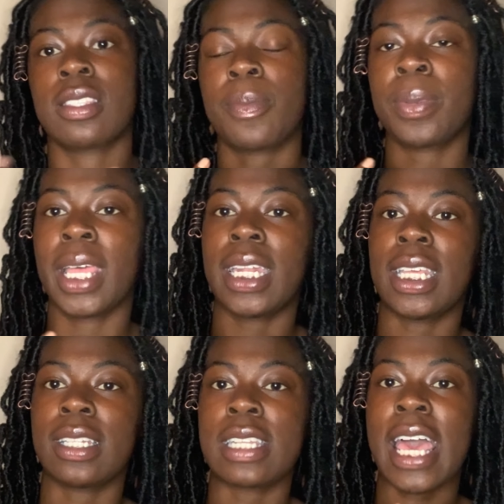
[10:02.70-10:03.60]

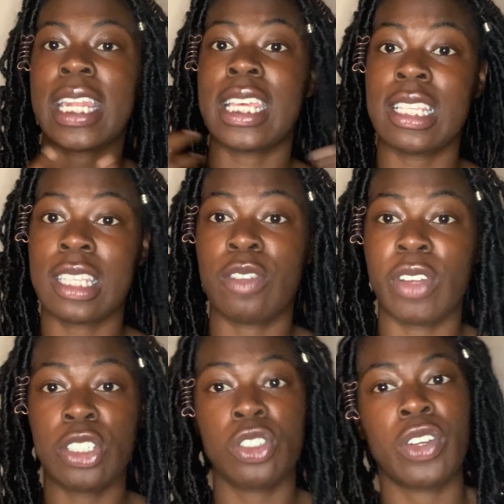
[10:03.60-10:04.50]
planet that is in
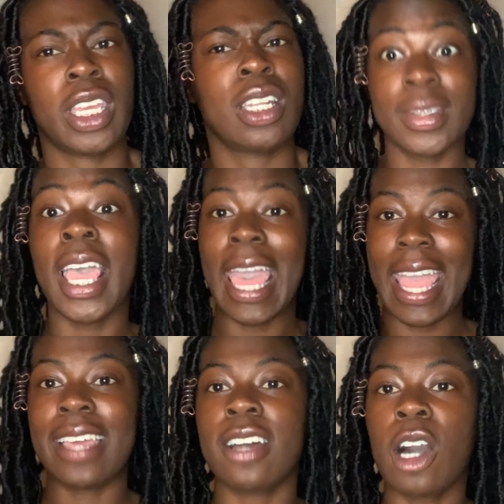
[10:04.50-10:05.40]
retrograde.
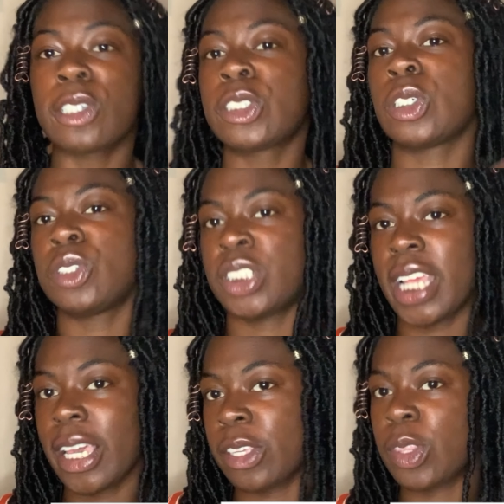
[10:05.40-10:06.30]
And also
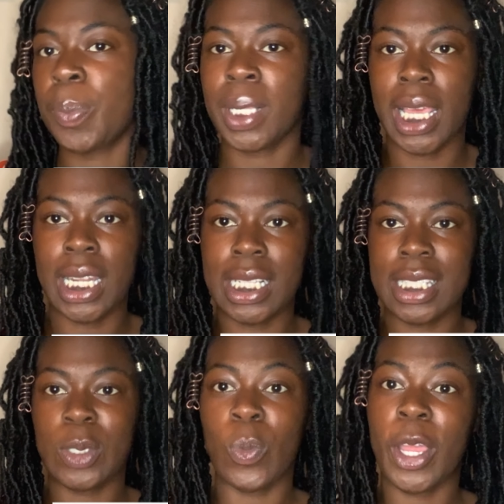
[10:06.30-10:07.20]
check the
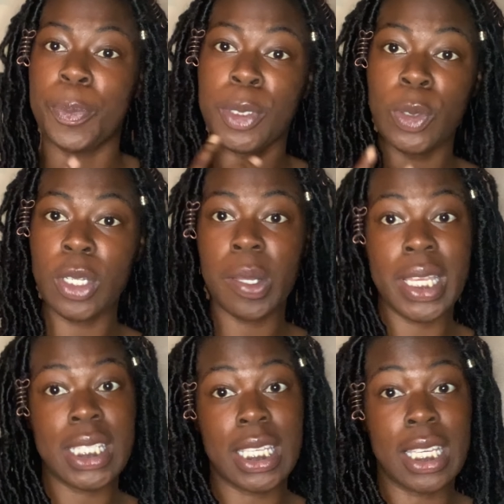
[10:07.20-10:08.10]
planets where Pluto
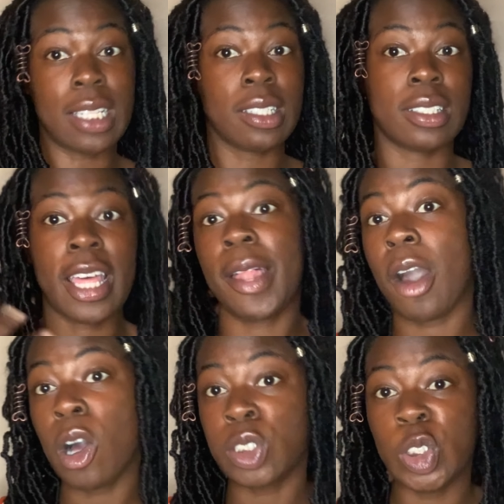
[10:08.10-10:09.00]
is in, that
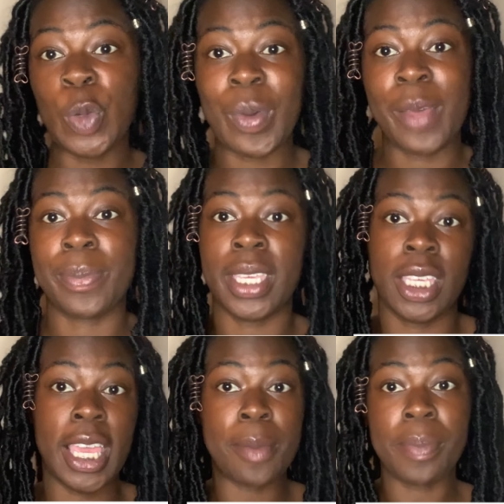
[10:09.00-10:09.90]
also might be
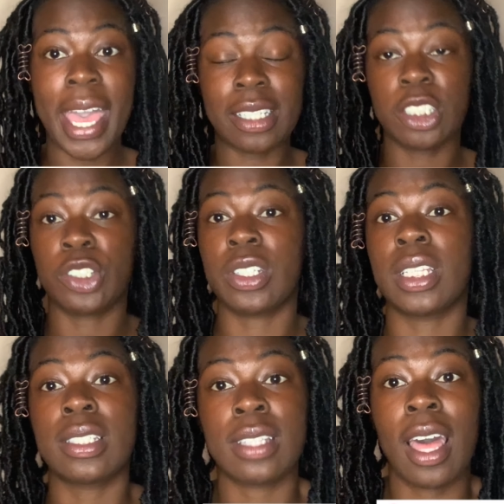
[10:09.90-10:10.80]
impacted during
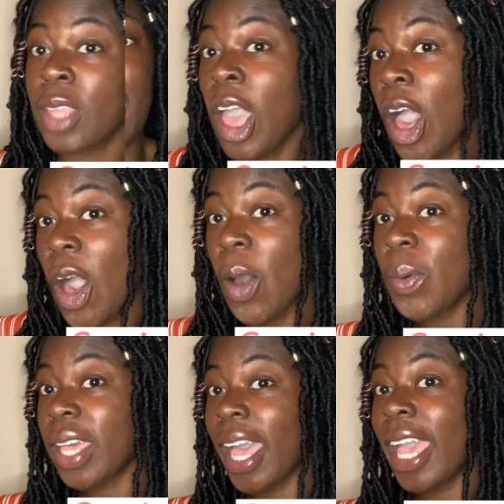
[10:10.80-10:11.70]
this time.
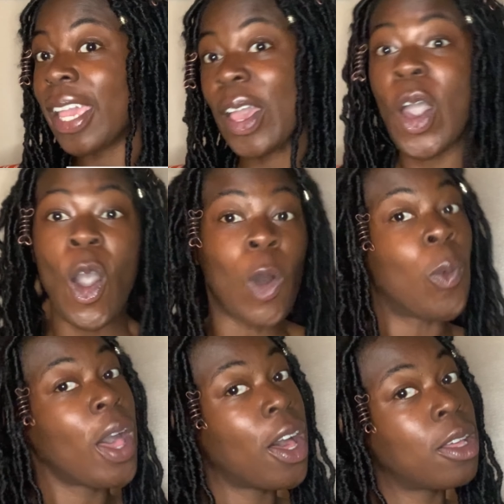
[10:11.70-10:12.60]
Okay,
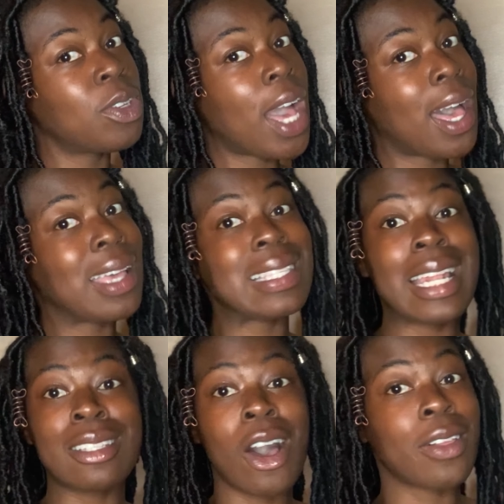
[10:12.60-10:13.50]
well, you guys, that's
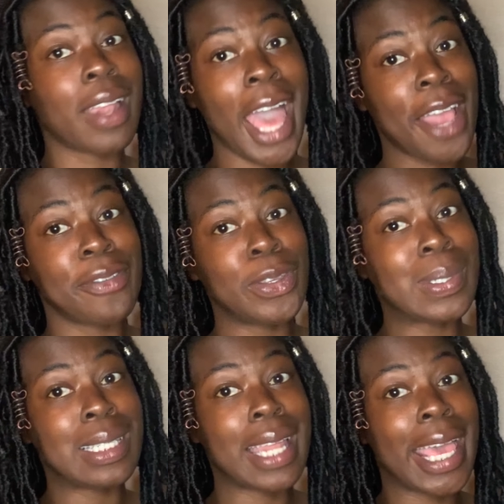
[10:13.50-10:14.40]
all I have for you
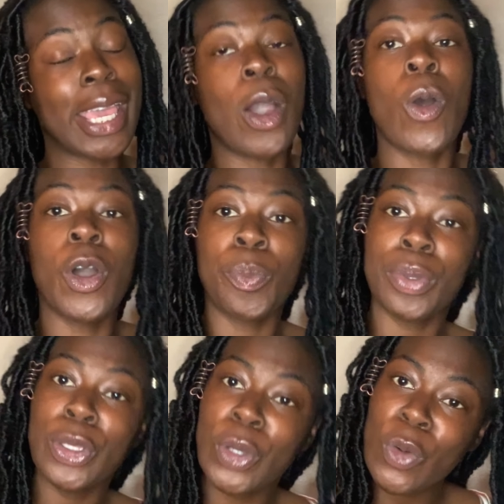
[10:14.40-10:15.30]
today on
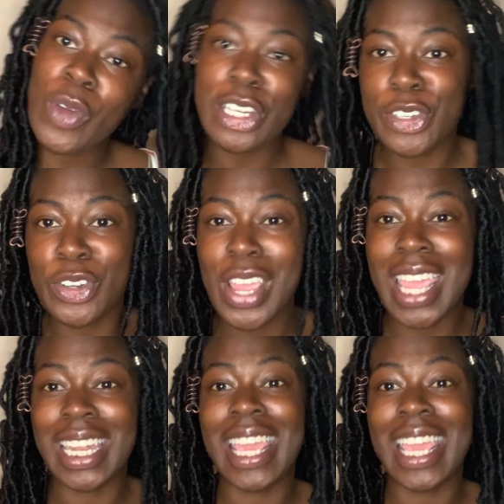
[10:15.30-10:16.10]
Pluto retrograde